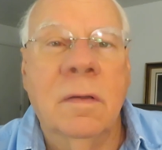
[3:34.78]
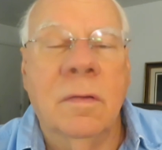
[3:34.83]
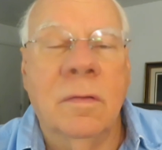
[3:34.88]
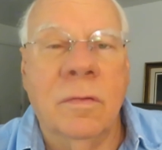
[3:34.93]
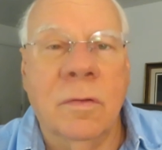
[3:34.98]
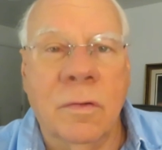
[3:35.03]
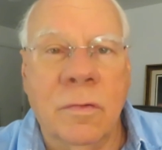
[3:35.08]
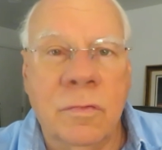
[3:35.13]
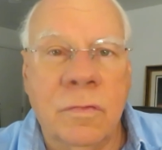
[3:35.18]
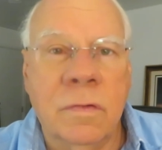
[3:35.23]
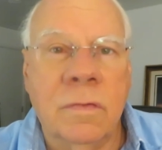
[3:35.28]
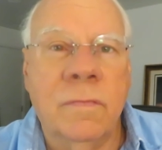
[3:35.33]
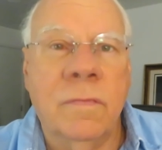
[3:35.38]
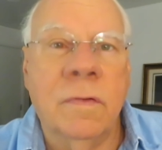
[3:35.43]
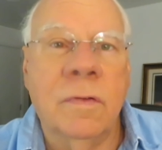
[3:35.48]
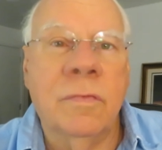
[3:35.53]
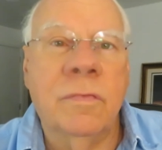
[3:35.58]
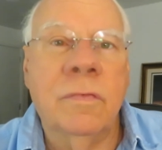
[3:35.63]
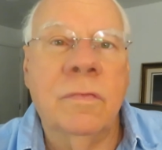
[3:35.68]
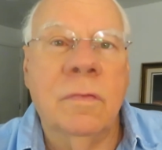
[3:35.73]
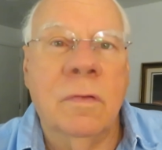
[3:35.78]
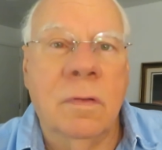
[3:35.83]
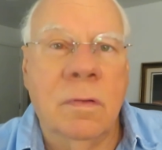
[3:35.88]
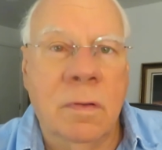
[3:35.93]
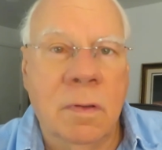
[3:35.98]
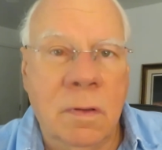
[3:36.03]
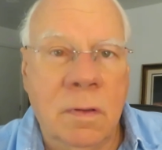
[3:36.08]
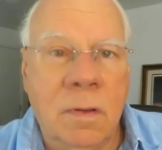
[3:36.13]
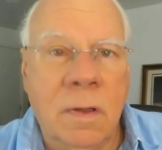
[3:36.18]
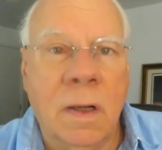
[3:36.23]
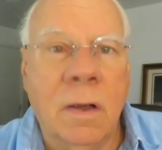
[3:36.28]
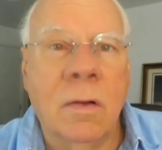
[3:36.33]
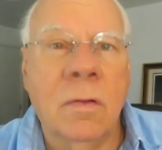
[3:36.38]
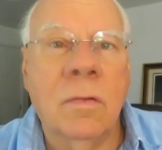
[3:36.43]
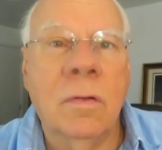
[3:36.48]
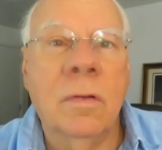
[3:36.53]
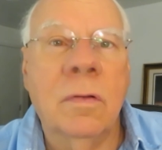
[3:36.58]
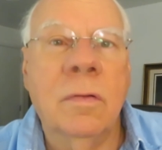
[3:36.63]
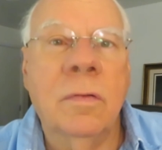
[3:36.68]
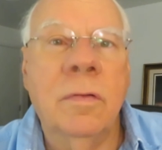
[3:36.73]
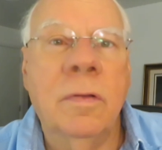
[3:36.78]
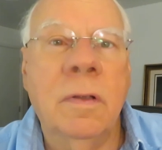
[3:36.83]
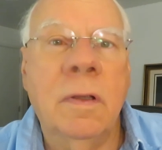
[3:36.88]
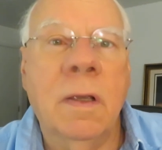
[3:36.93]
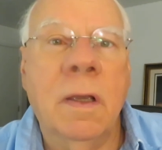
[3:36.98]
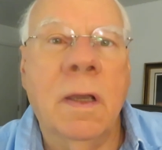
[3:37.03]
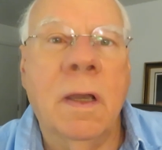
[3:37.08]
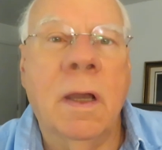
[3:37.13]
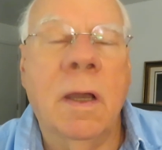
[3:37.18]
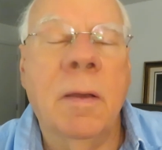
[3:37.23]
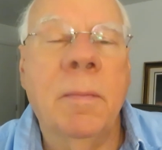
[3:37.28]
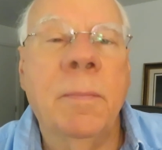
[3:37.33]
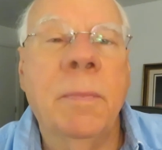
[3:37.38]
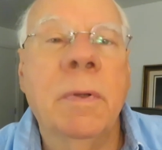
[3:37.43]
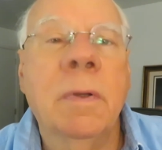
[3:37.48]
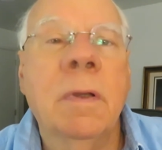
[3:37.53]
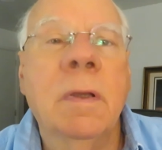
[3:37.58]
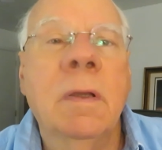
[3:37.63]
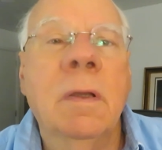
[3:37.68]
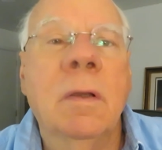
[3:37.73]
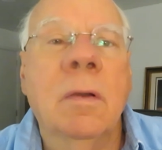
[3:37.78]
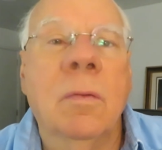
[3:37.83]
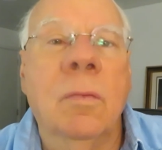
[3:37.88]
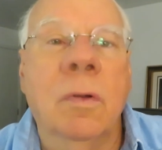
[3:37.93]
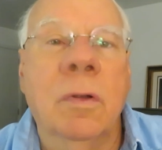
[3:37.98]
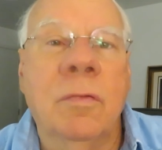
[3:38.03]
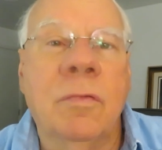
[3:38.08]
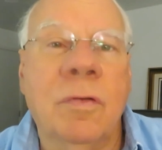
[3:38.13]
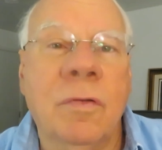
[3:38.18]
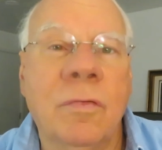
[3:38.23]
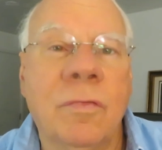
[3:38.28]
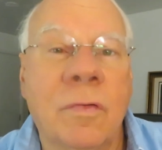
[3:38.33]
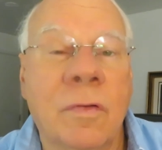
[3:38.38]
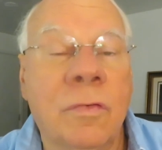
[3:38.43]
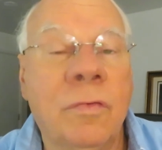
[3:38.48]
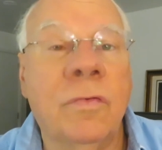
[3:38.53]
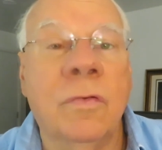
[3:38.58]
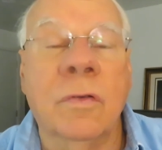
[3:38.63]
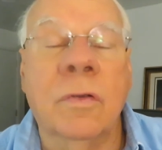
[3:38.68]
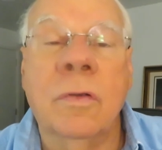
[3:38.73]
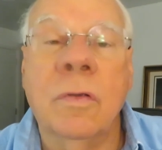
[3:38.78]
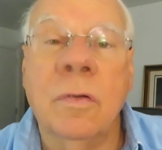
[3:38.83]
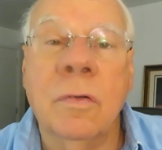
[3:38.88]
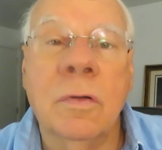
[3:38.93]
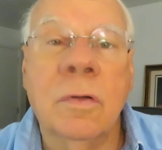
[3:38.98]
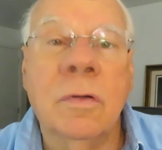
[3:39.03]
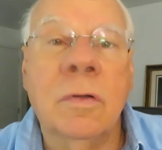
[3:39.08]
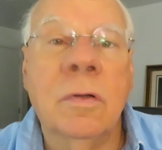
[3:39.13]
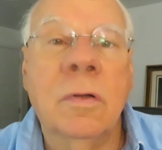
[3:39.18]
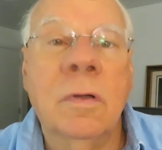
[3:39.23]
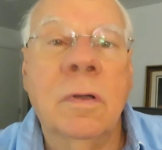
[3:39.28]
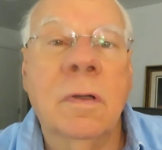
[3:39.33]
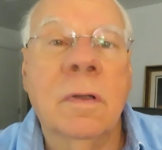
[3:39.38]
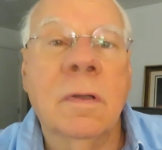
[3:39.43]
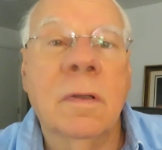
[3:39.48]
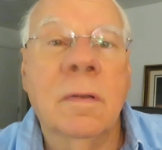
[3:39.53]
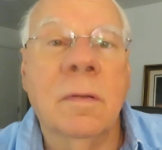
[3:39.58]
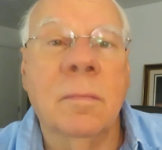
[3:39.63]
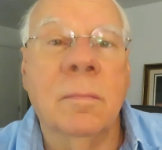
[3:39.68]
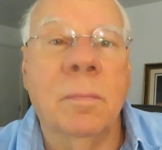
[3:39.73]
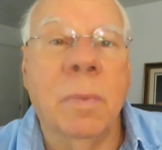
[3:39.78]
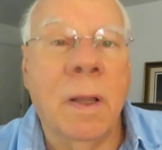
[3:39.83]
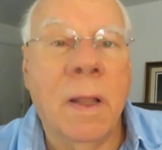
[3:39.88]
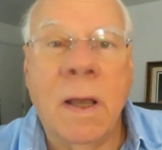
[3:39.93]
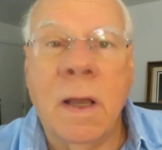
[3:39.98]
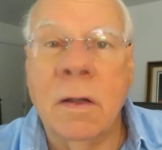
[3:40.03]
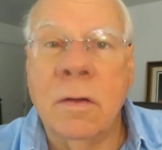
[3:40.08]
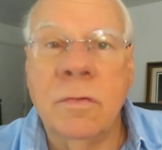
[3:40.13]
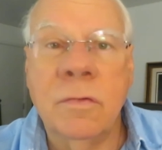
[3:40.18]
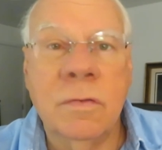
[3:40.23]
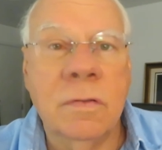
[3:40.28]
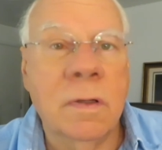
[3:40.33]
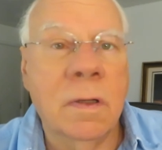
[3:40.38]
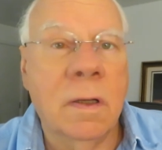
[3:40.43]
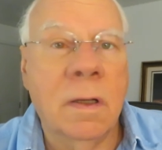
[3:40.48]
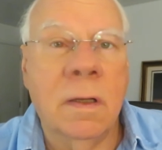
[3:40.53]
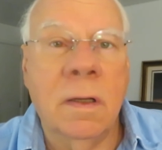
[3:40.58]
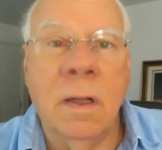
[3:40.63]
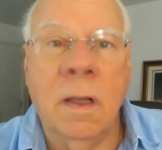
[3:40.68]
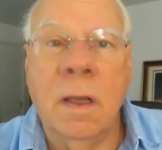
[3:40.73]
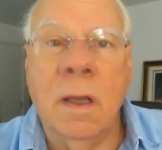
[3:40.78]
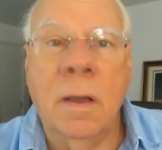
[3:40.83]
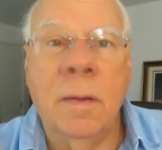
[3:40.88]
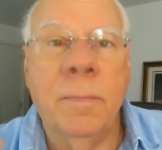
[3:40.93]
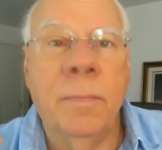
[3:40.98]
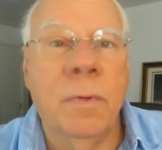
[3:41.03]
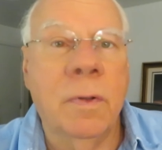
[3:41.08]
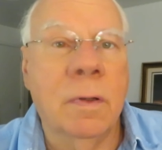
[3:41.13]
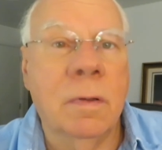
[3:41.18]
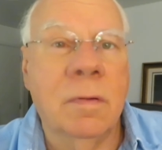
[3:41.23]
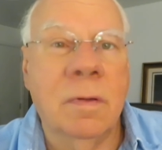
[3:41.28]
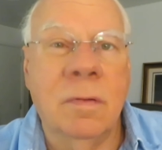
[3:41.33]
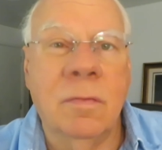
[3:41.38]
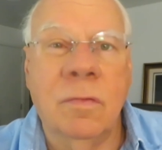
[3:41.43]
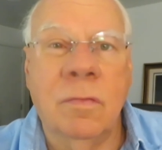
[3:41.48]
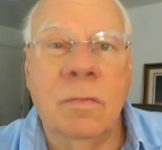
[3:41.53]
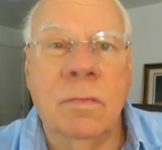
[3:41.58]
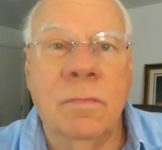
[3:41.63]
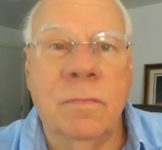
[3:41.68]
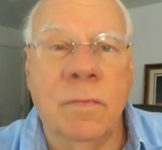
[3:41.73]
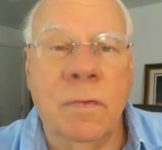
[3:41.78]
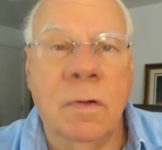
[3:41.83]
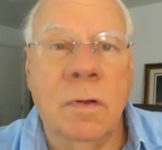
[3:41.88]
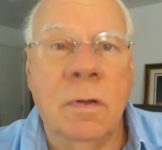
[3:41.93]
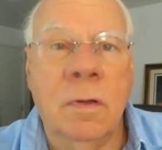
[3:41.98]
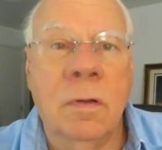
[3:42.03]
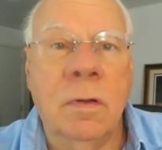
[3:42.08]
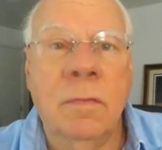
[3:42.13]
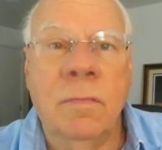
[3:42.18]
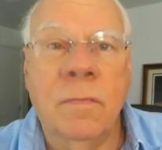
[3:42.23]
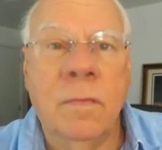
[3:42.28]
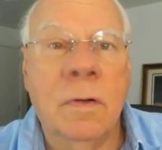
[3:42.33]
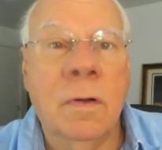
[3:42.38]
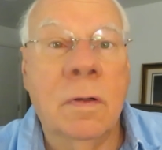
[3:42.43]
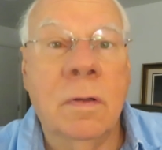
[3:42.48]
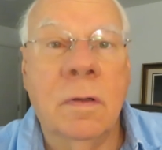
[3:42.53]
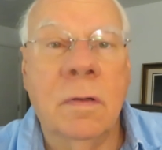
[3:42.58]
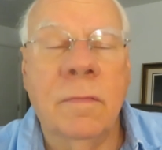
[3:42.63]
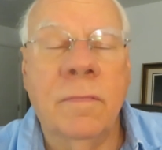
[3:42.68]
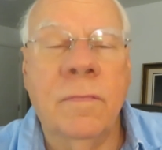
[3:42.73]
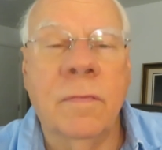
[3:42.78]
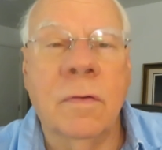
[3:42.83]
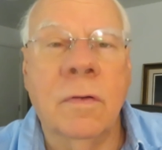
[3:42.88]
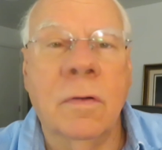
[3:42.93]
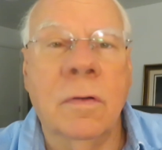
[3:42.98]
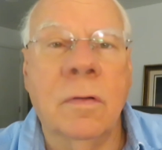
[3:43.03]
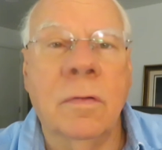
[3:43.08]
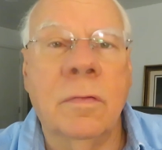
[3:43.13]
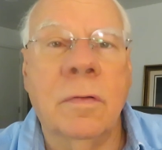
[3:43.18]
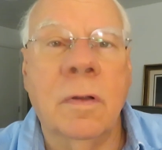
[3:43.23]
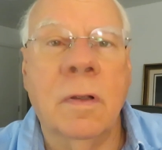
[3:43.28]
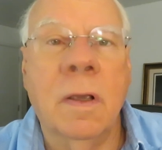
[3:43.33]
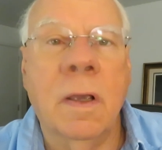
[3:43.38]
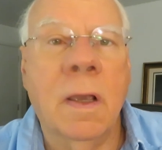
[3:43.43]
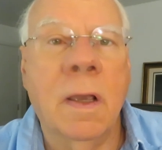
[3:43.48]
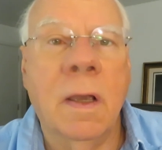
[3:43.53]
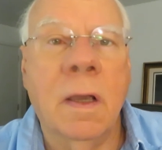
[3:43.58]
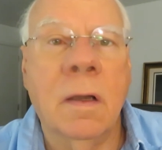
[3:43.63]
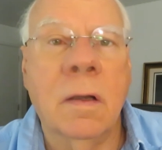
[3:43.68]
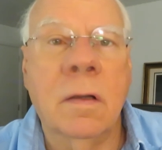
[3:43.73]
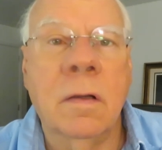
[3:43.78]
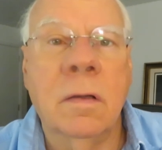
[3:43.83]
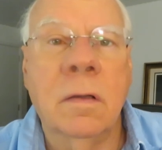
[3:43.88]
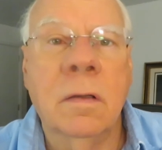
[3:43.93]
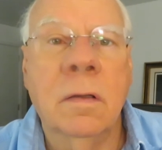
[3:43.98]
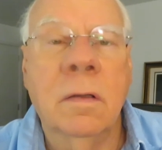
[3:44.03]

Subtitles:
Those of us that download the app, which is a secure blockchain app that is very, very difficult to hack,